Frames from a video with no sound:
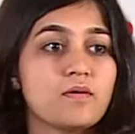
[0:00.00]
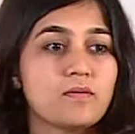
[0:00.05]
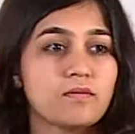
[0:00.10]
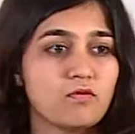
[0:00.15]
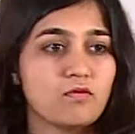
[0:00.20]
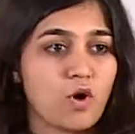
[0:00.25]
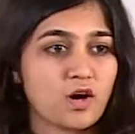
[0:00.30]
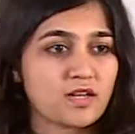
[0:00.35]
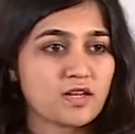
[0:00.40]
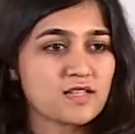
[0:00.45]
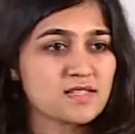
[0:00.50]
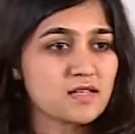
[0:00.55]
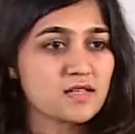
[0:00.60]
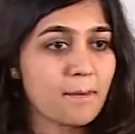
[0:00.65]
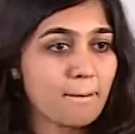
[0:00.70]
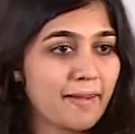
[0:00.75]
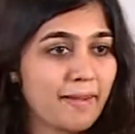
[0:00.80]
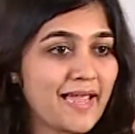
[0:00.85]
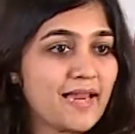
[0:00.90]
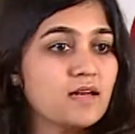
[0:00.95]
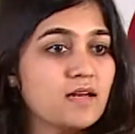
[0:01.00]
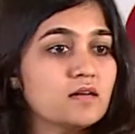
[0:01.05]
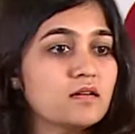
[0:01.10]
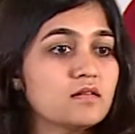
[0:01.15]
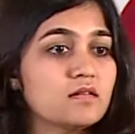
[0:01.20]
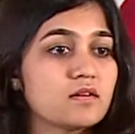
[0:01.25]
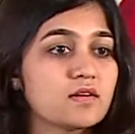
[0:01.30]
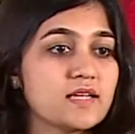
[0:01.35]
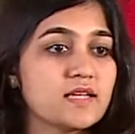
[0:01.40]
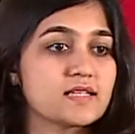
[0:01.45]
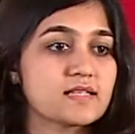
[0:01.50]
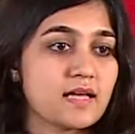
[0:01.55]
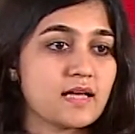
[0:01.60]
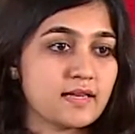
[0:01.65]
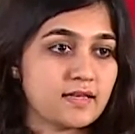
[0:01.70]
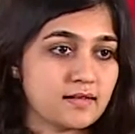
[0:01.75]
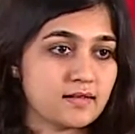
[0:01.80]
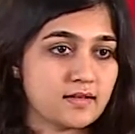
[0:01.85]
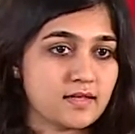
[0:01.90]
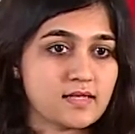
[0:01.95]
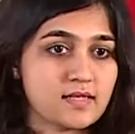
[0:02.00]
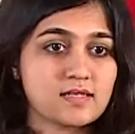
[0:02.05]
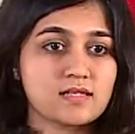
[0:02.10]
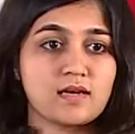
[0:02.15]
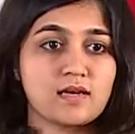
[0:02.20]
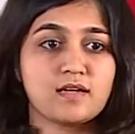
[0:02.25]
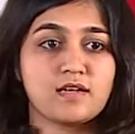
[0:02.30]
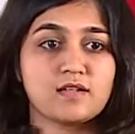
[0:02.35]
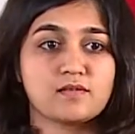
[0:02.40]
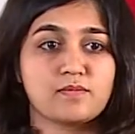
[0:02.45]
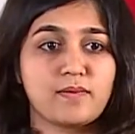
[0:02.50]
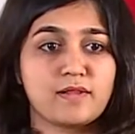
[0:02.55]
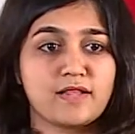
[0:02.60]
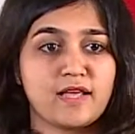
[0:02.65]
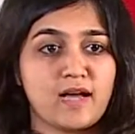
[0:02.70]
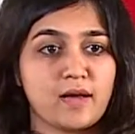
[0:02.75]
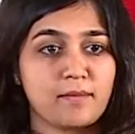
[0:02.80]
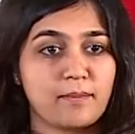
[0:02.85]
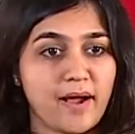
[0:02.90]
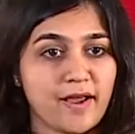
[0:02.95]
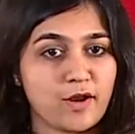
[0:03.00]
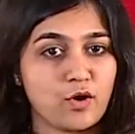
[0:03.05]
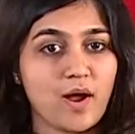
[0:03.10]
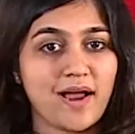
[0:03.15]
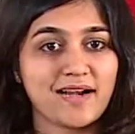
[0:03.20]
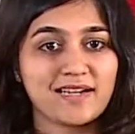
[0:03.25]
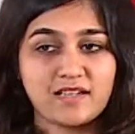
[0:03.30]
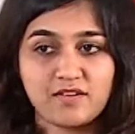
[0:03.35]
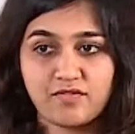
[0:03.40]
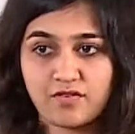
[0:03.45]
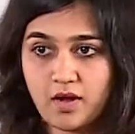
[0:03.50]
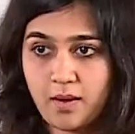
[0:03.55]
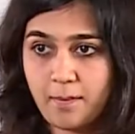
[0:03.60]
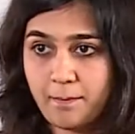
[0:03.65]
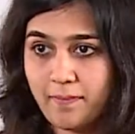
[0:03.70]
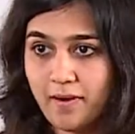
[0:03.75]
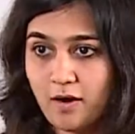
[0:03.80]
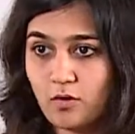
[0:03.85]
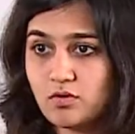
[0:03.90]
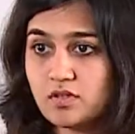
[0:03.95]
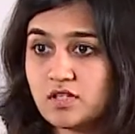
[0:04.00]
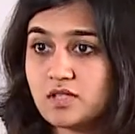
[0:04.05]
What is the main reason in this? They are bioactive compounds.